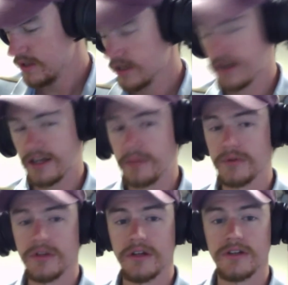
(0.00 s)
Got a couple
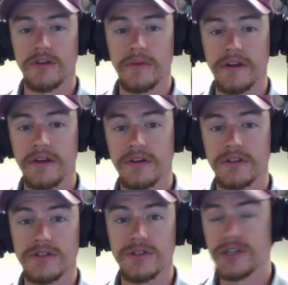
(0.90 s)
of uh, Terminator
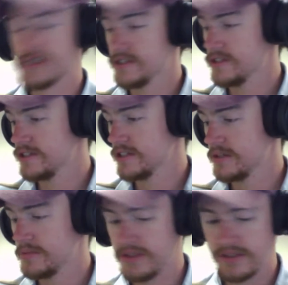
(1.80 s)
Genisys uh,
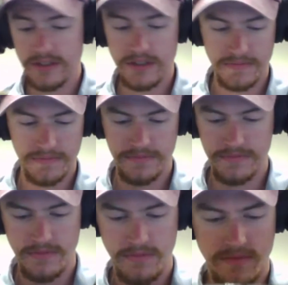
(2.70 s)
pieces.
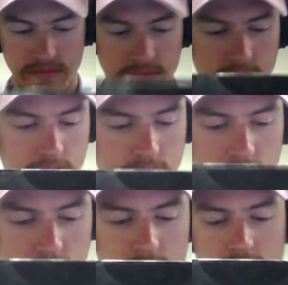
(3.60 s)
Uh,
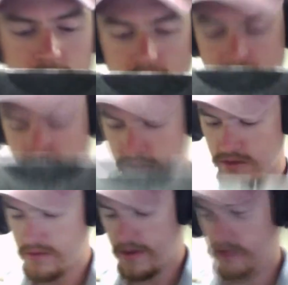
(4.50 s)
got ourselves a
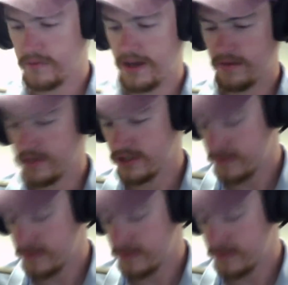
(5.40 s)
new mouse pad, which is